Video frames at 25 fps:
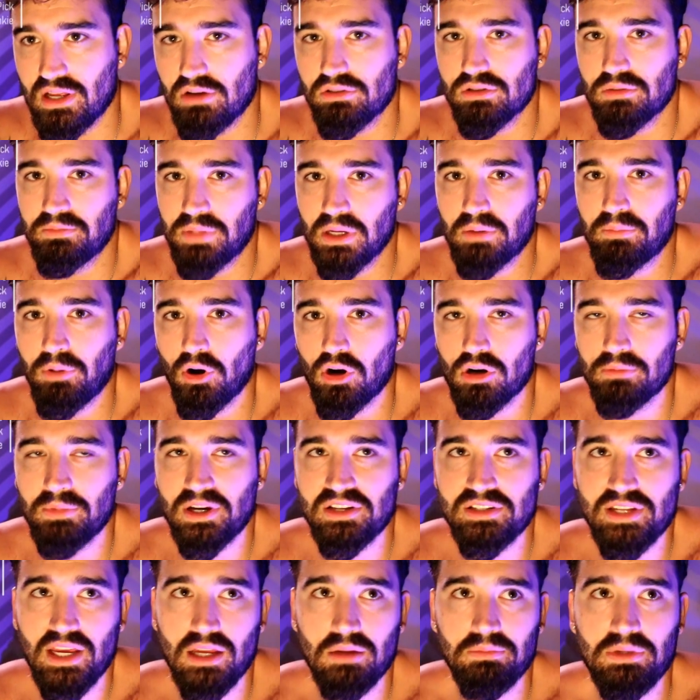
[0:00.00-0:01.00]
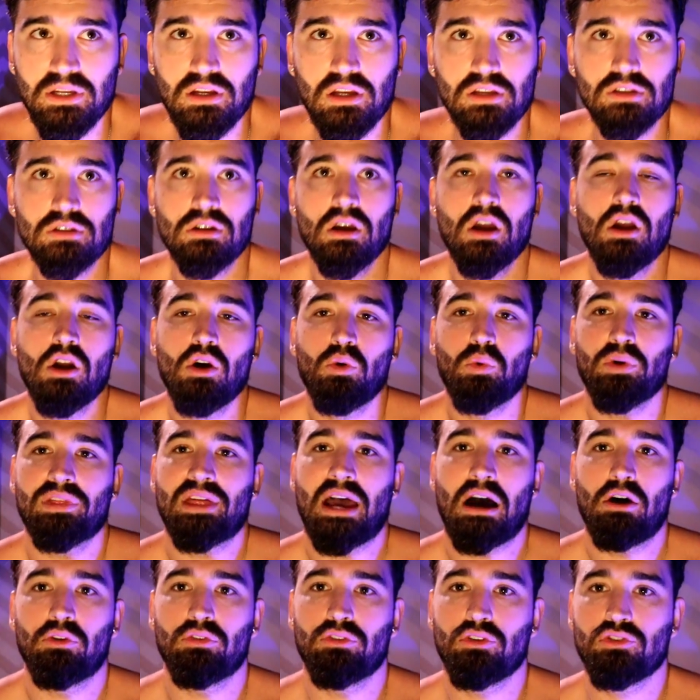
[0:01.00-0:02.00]
That was a big part of my day because
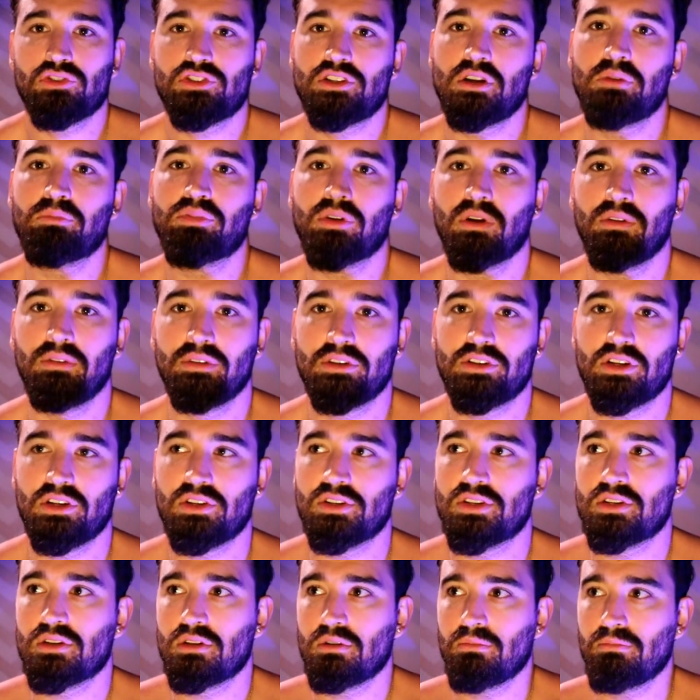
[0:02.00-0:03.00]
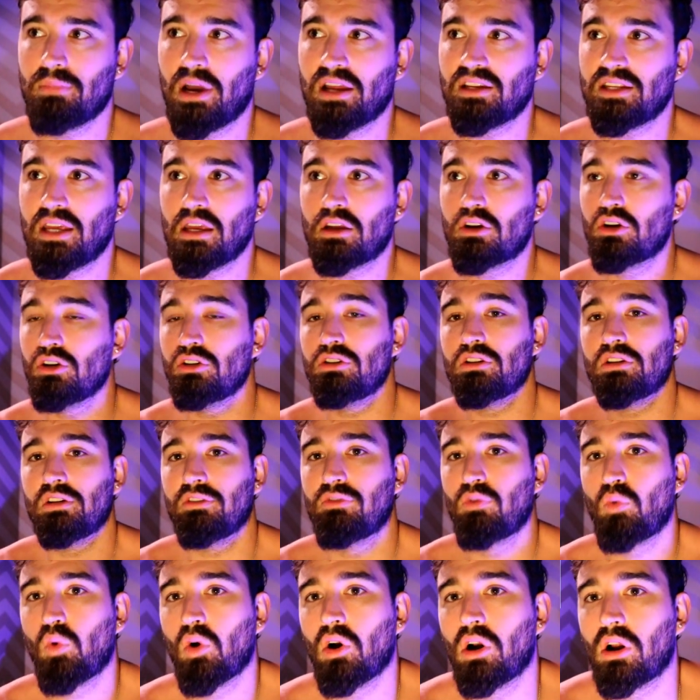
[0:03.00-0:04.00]
without those gym privileges, my day couldn't
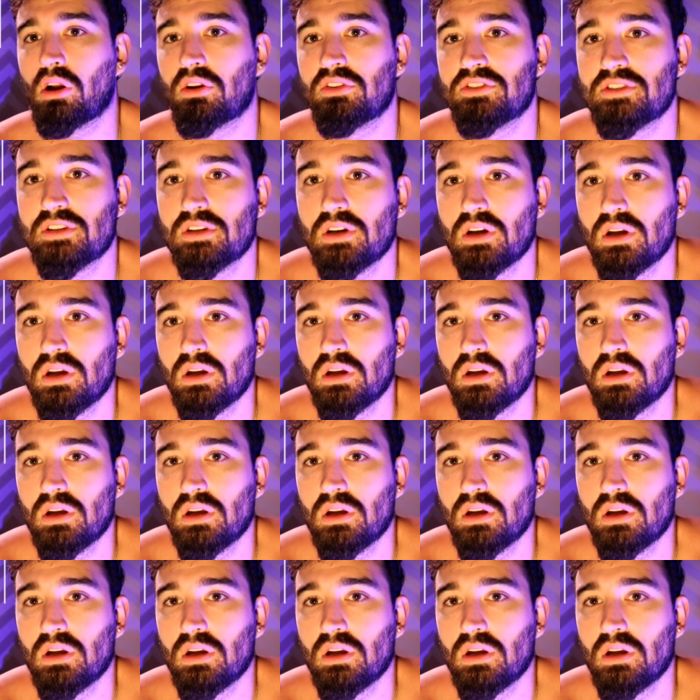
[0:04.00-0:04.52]
have worked.